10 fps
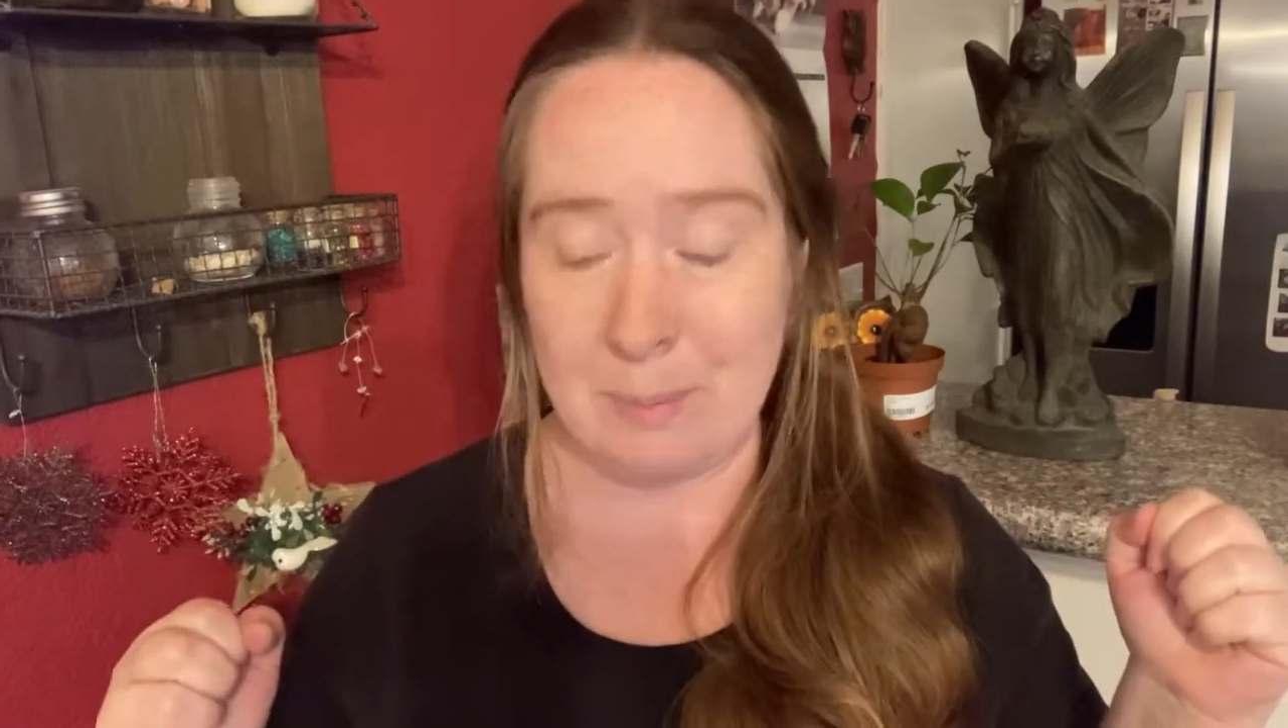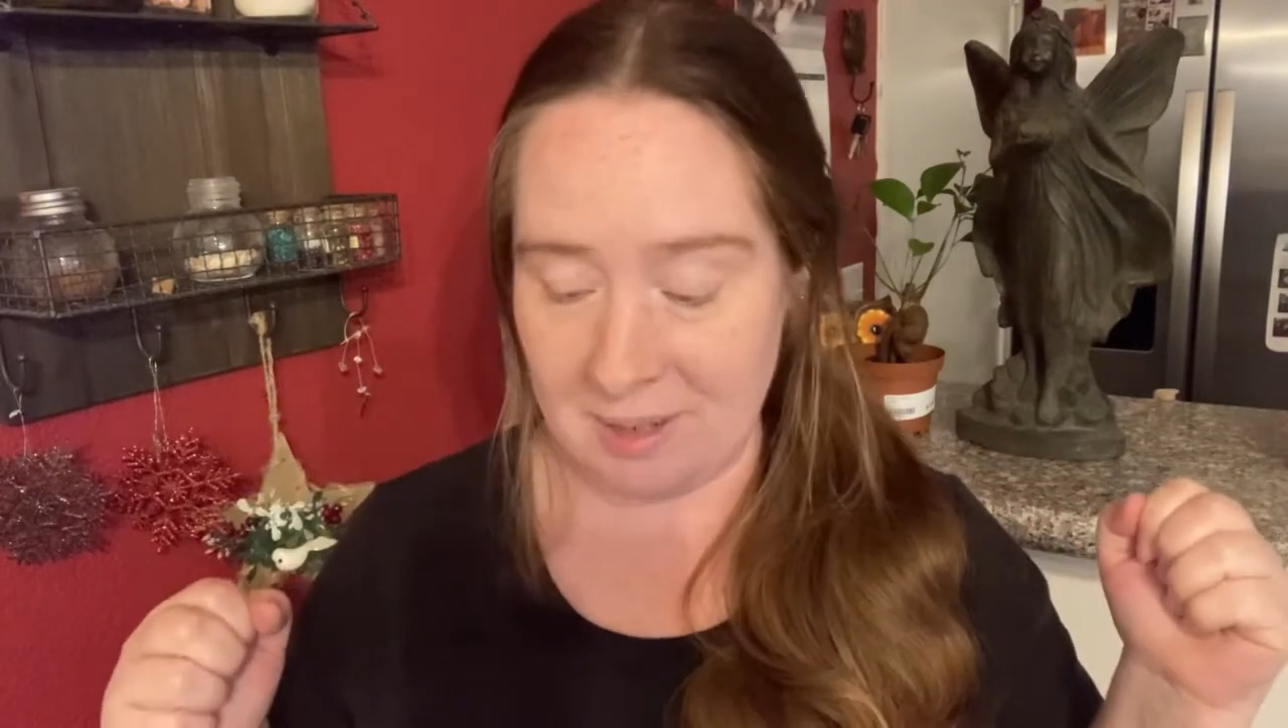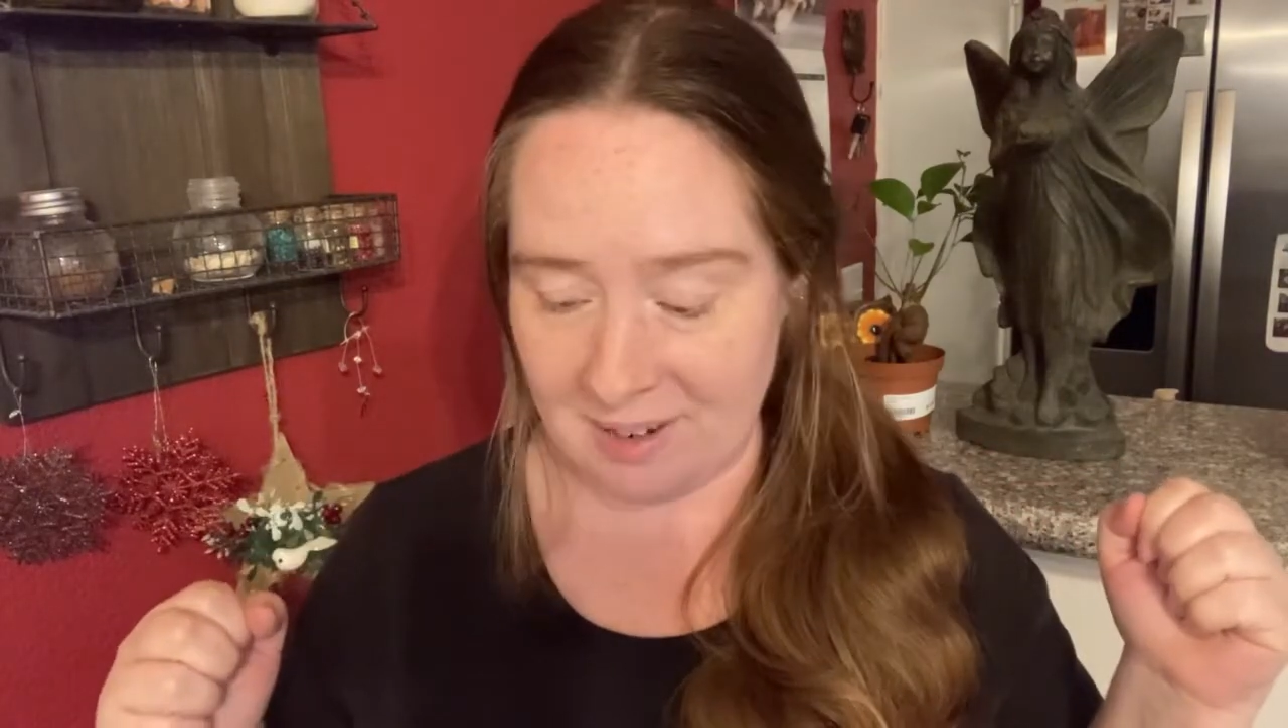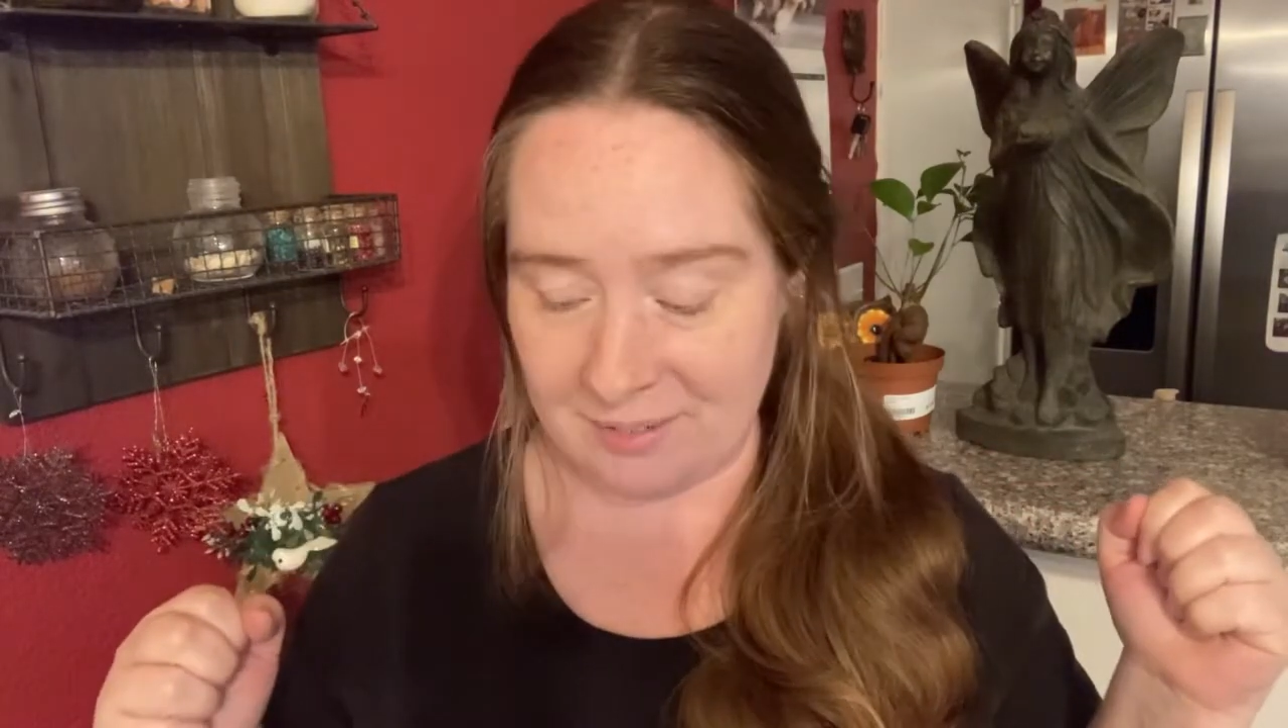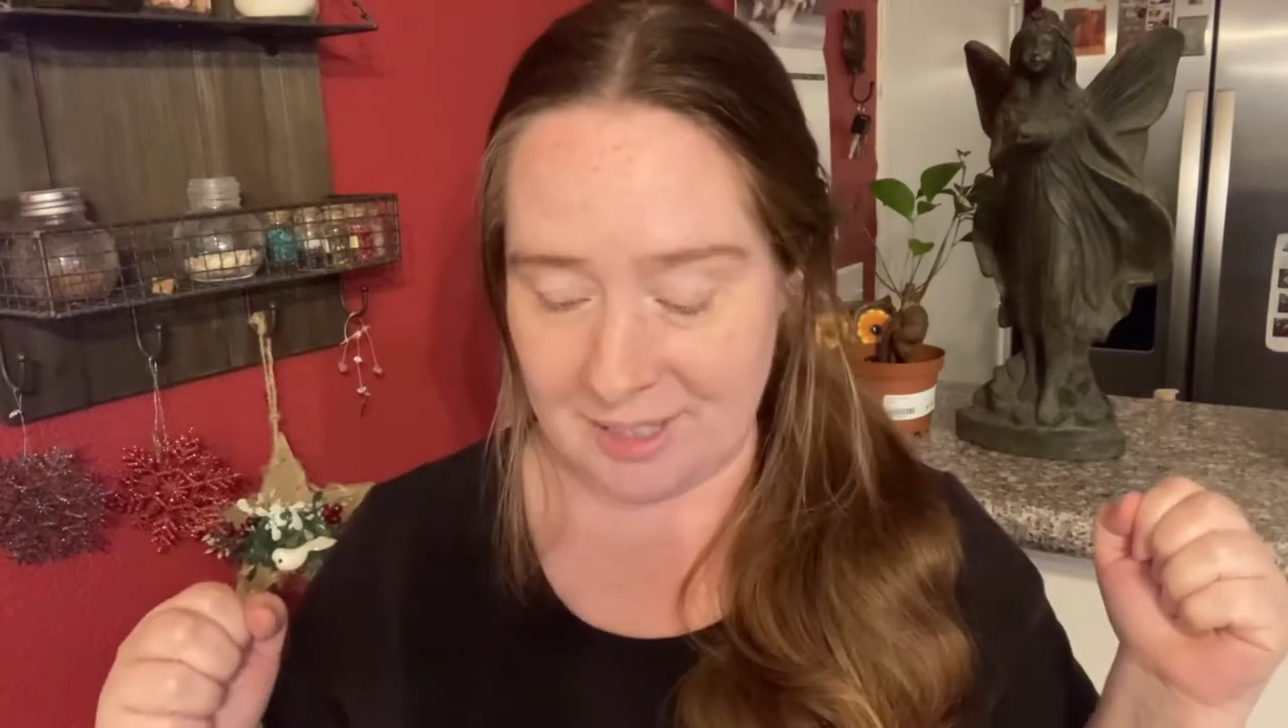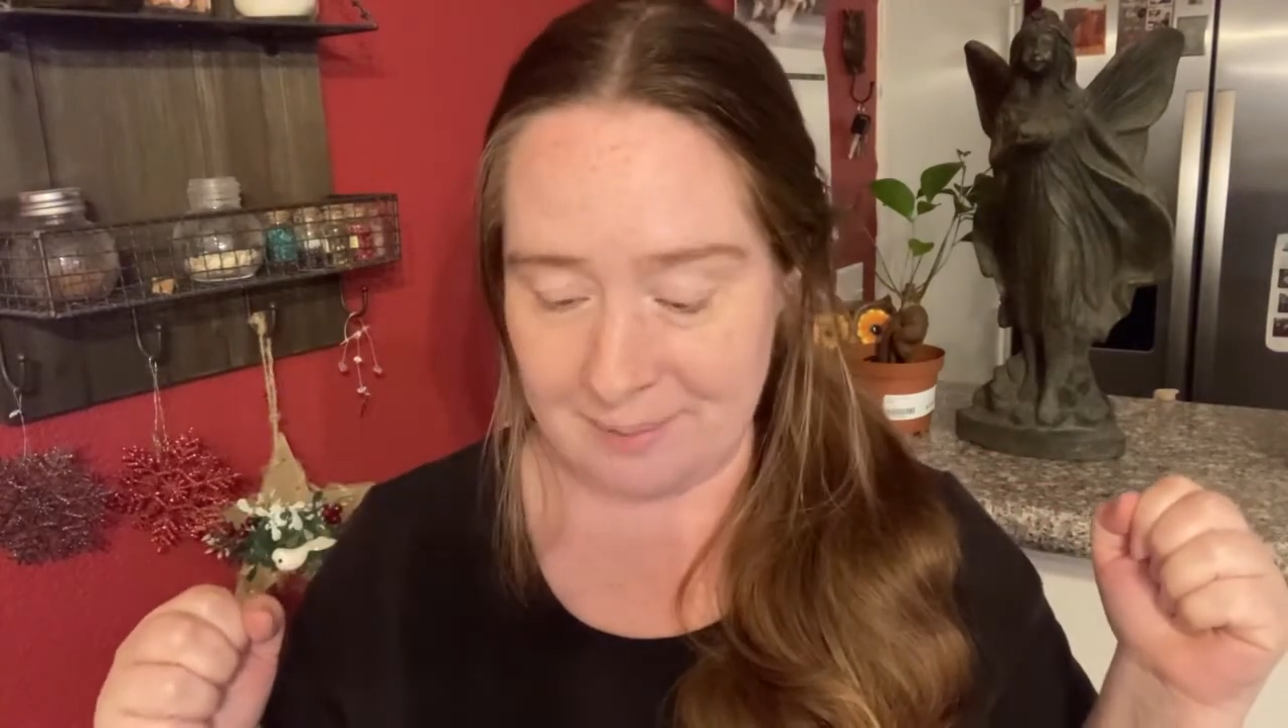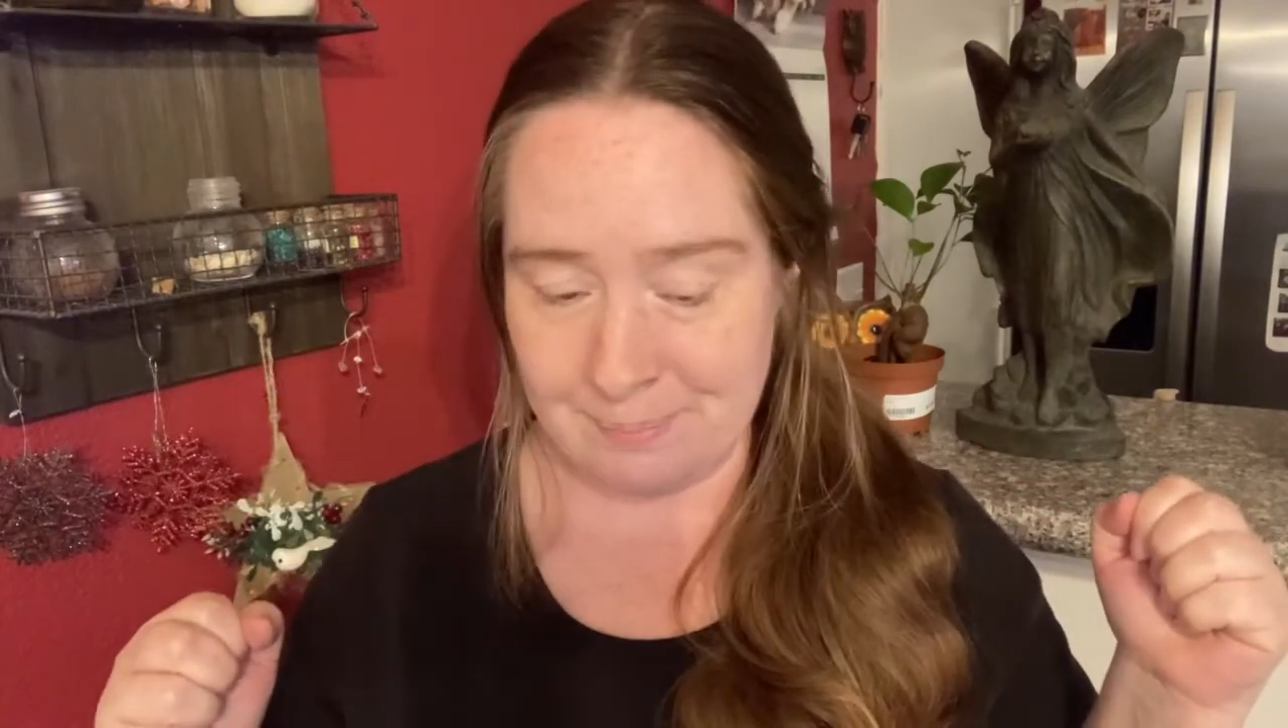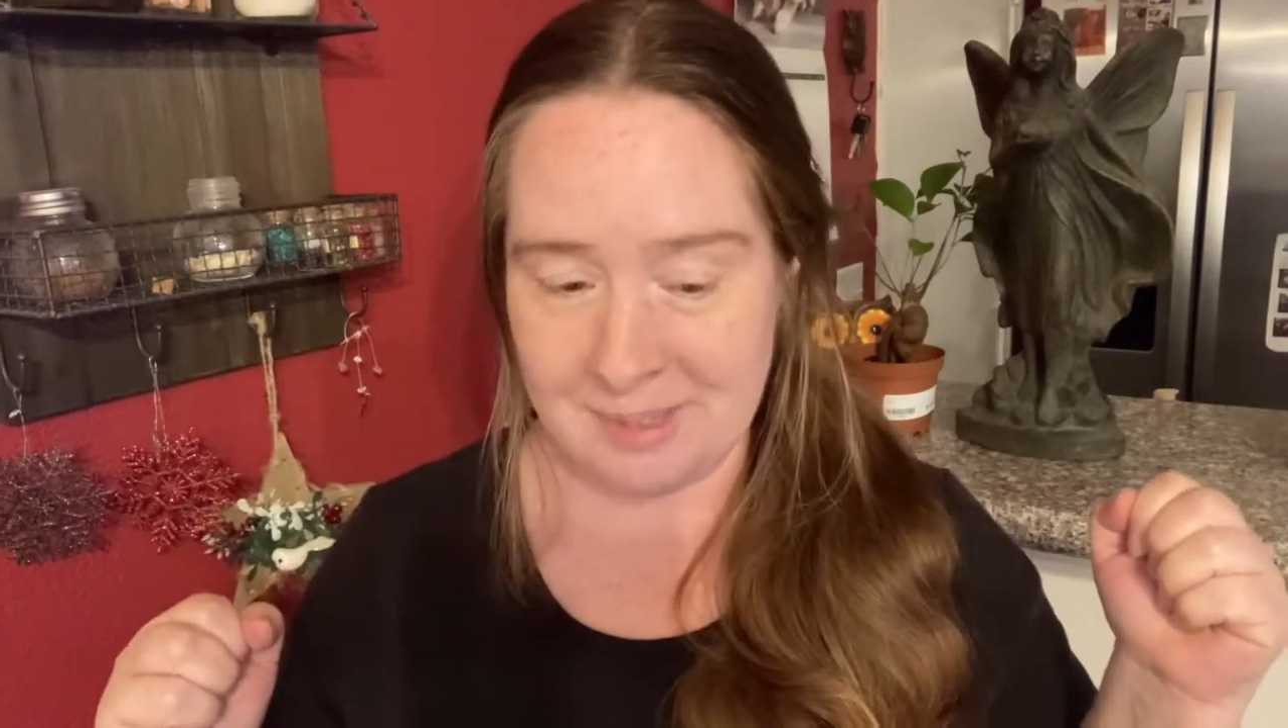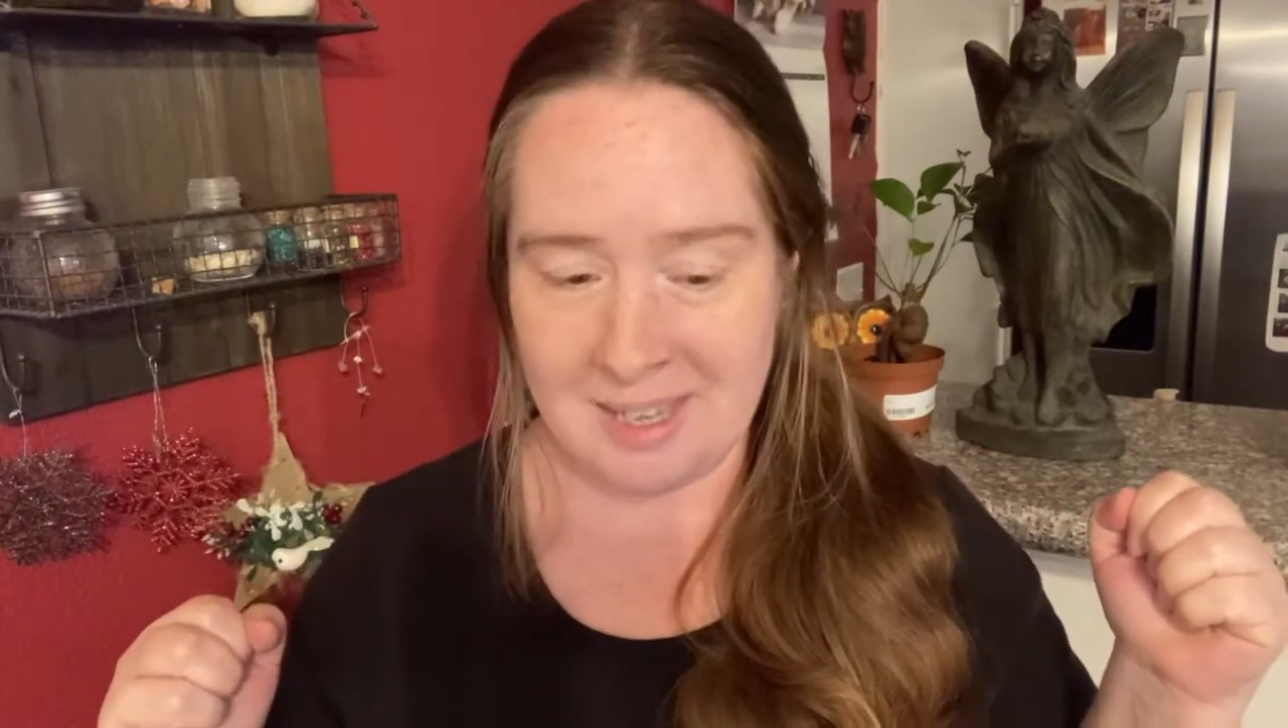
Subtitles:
be covering